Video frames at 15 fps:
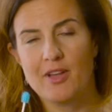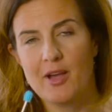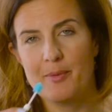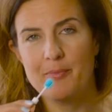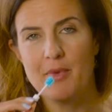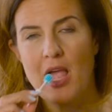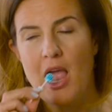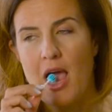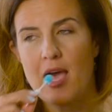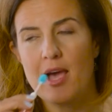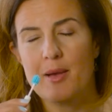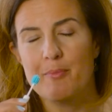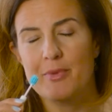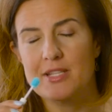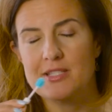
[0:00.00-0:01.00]
gum,
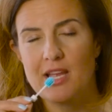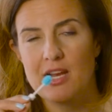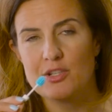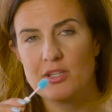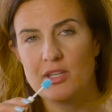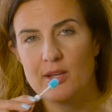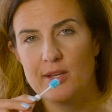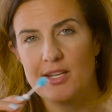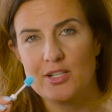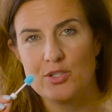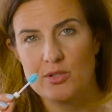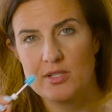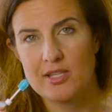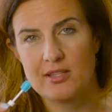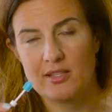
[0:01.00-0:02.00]
um, but it's actually gonna get
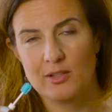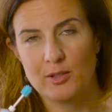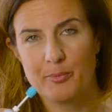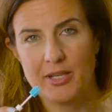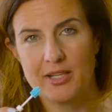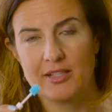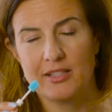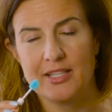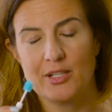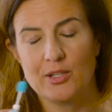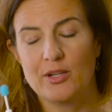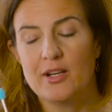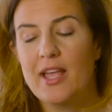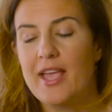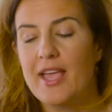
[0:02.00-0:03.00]
your teeth a little bit
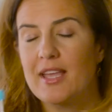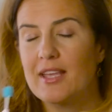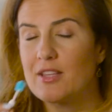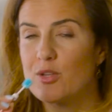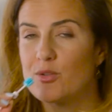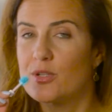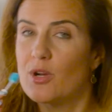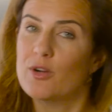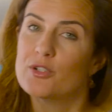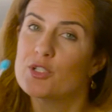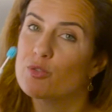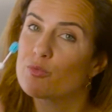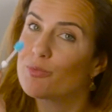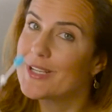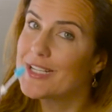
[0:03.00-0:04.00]
cleaner and get those hard
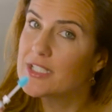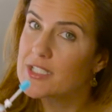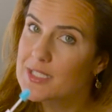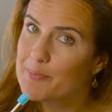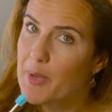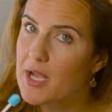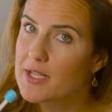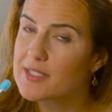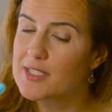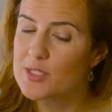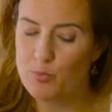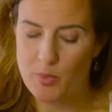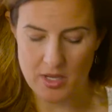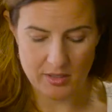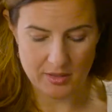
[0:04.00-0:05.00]
to reach spots as
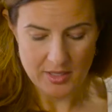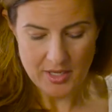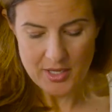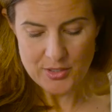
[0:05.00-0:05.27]
well.